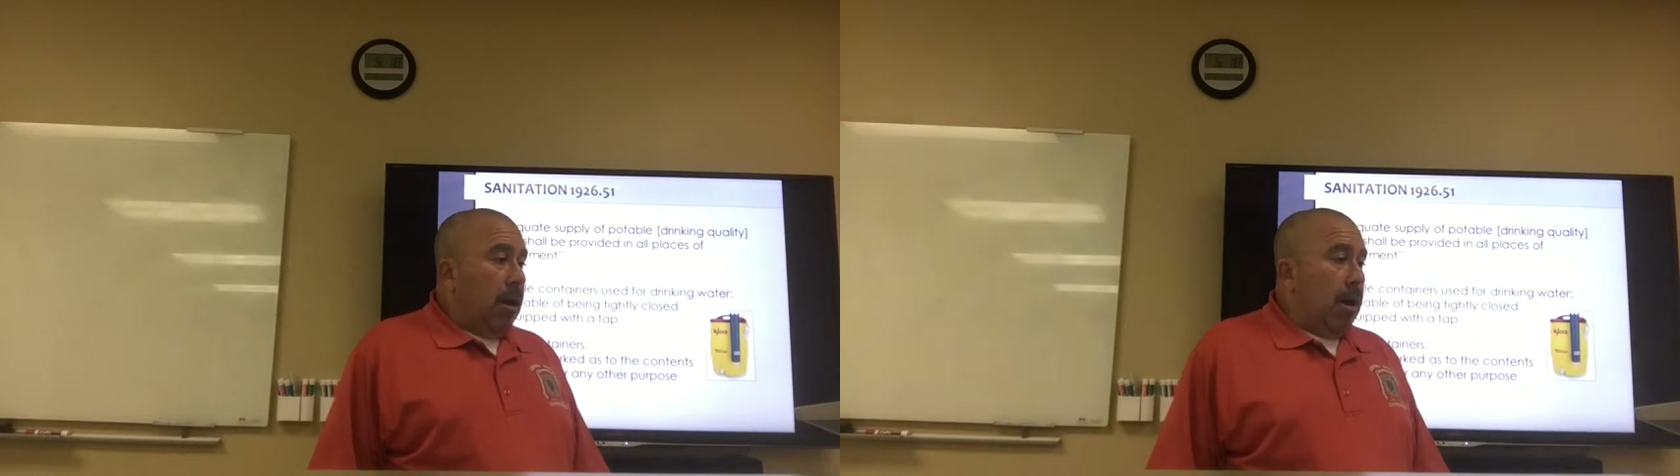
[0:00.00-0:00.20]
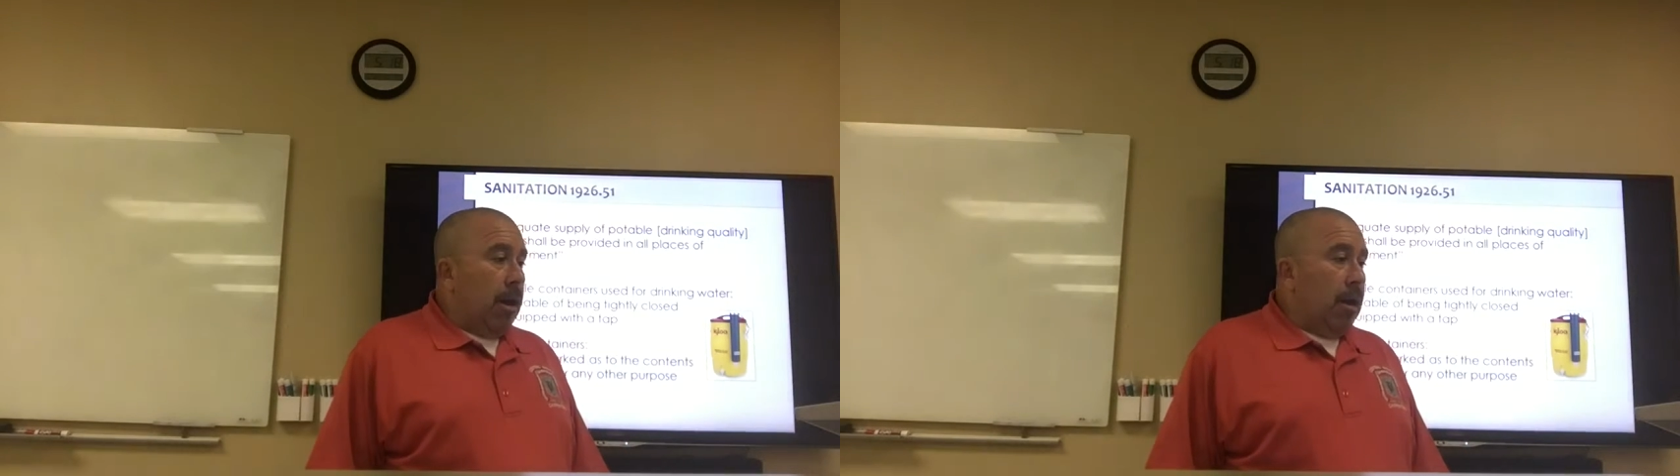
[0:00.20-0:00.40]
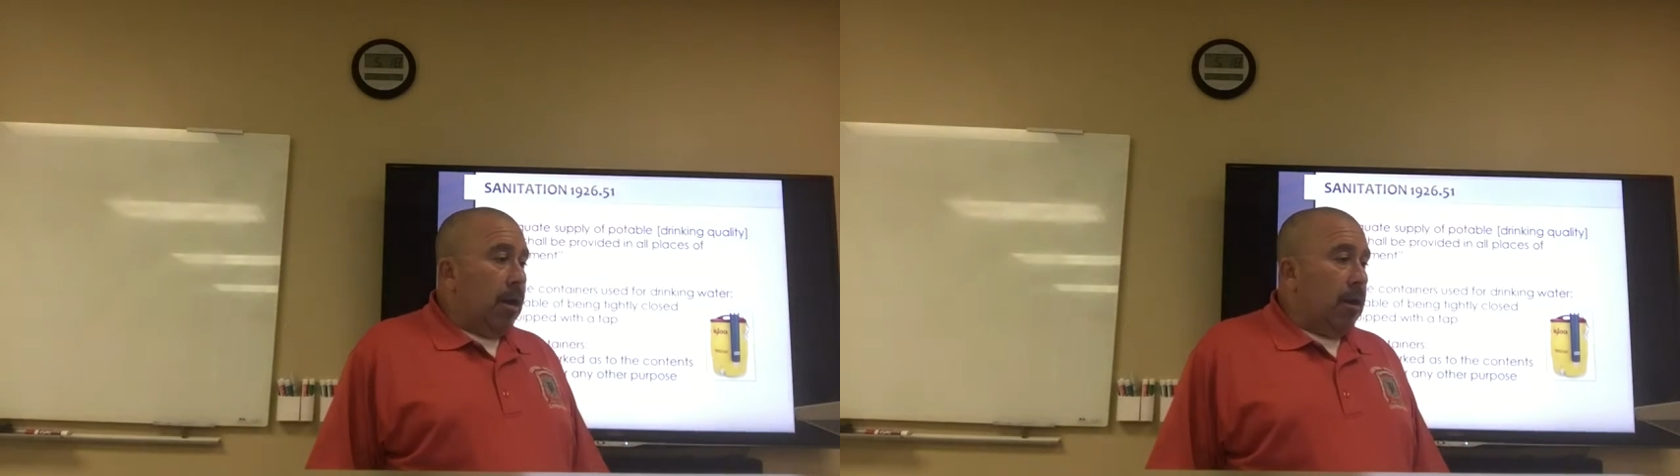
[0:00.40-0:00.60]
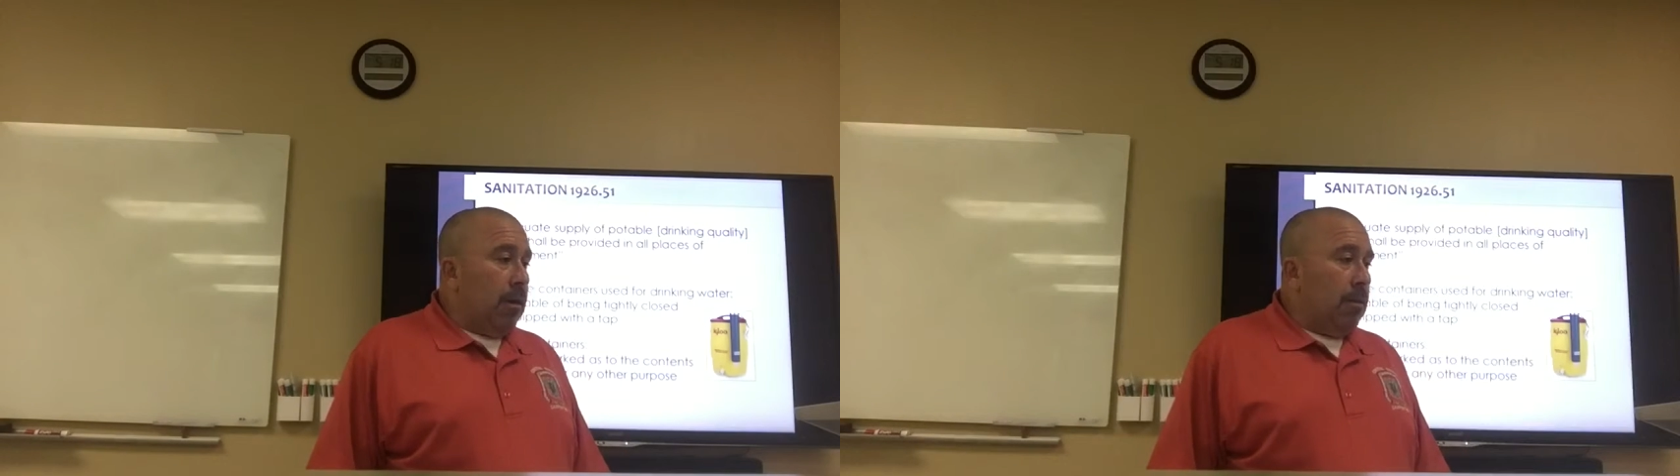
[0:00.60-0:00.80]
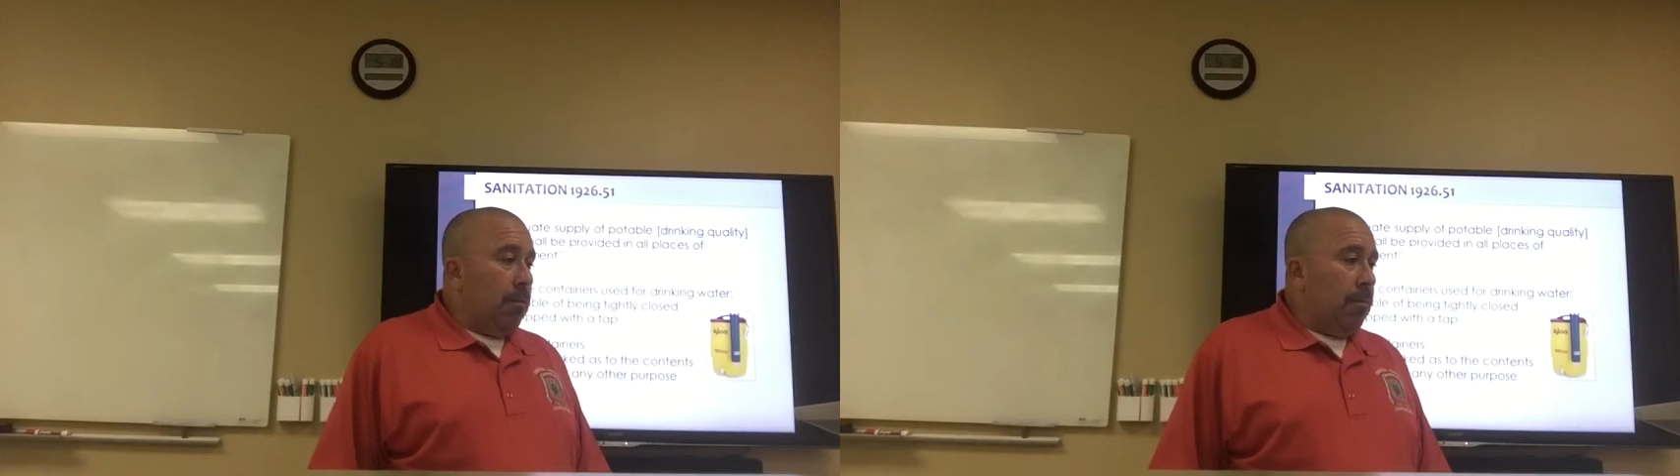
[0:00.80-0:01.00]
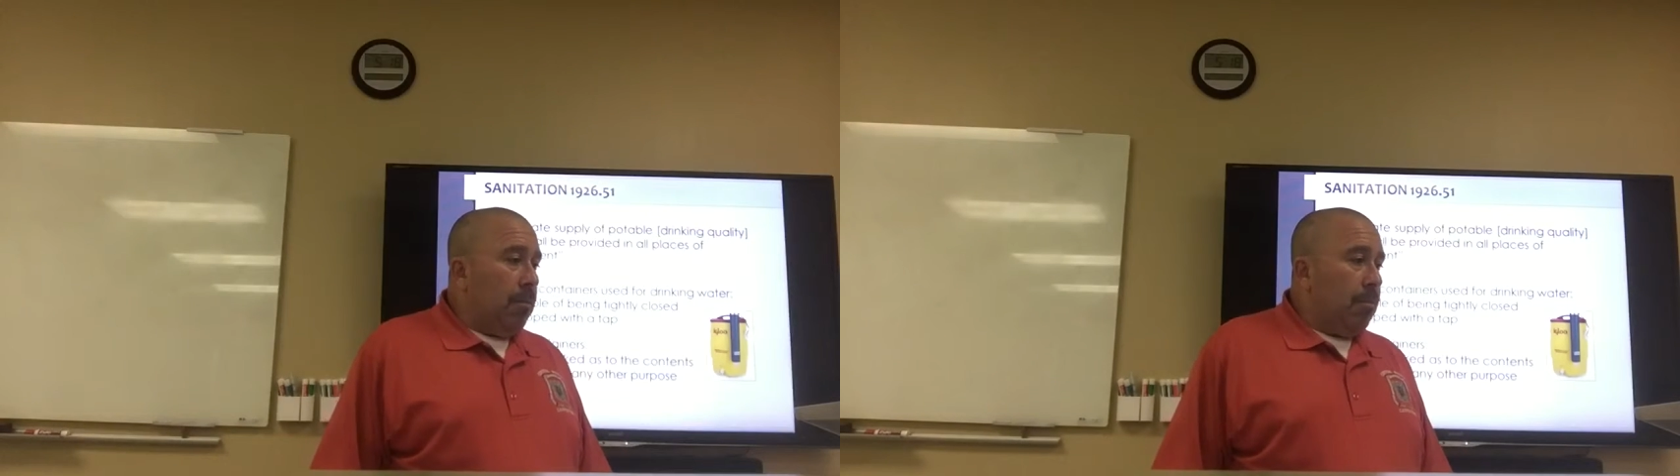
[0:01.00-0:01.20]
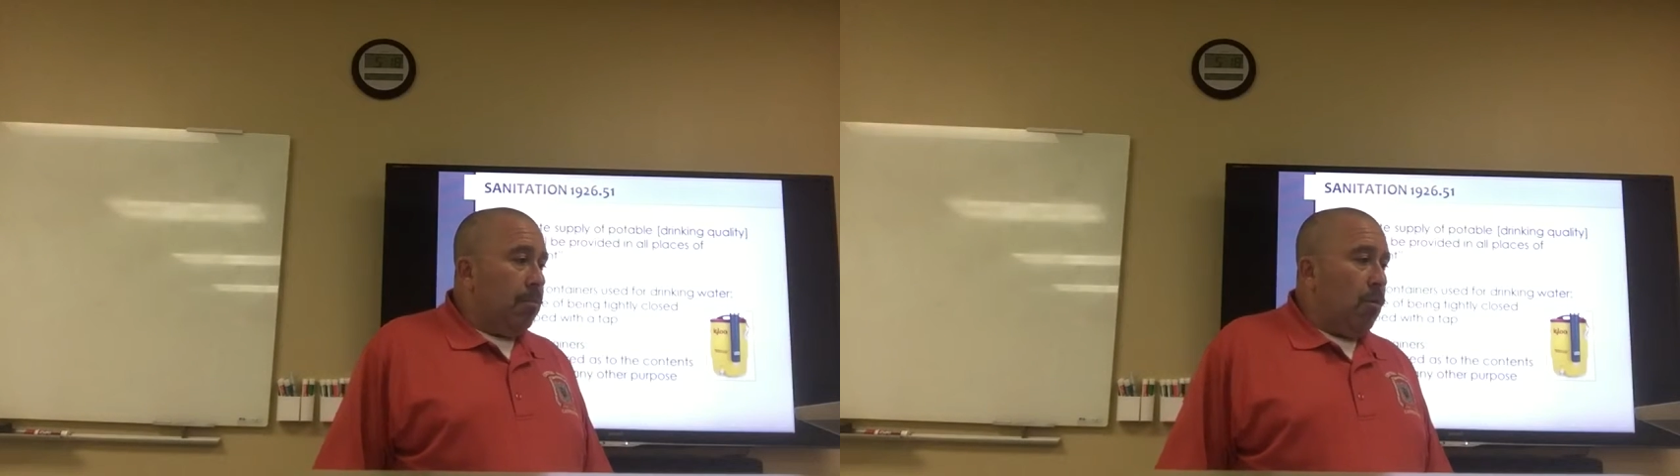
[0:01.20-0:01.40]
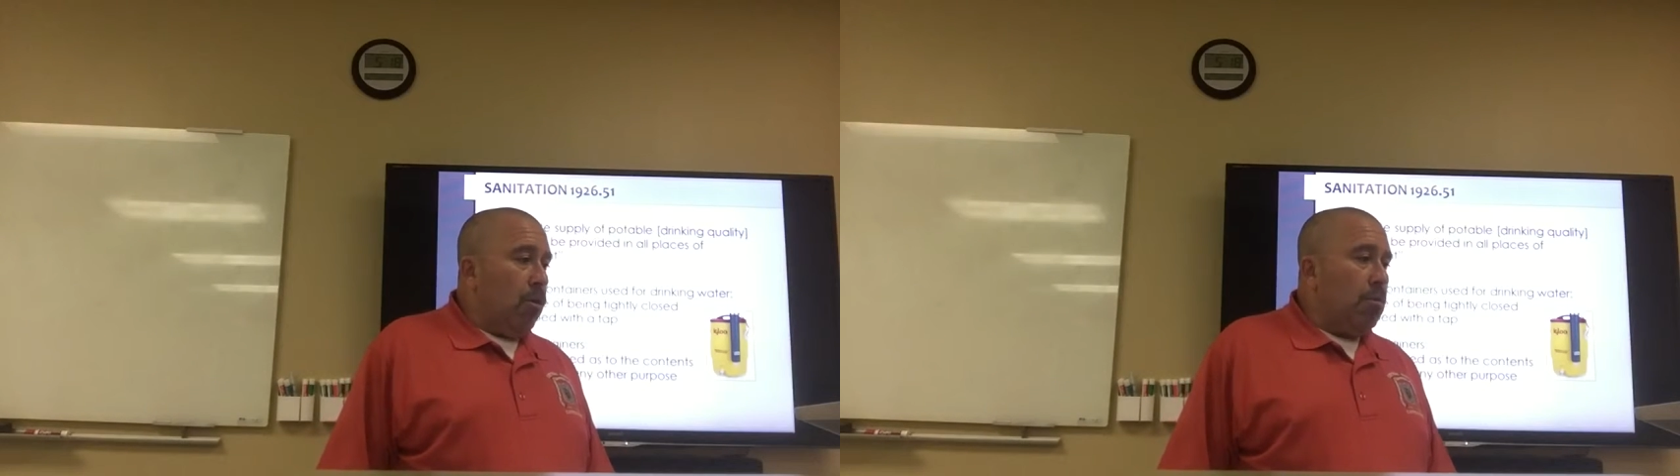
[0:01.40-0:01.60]
And
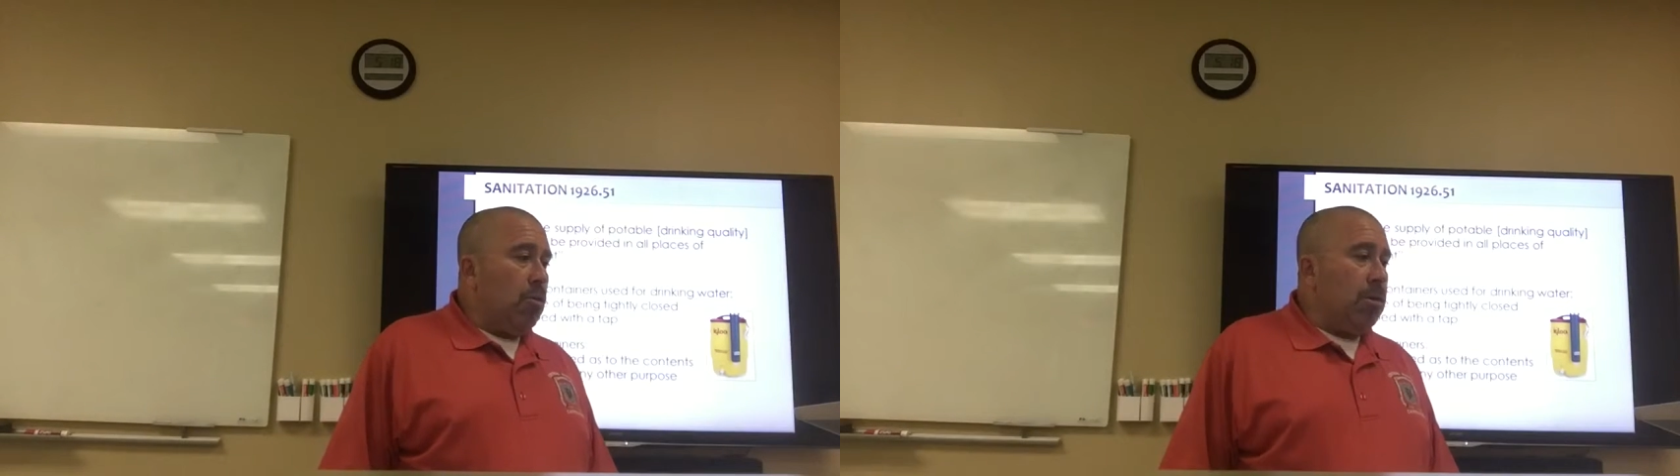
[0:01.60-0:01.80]
portable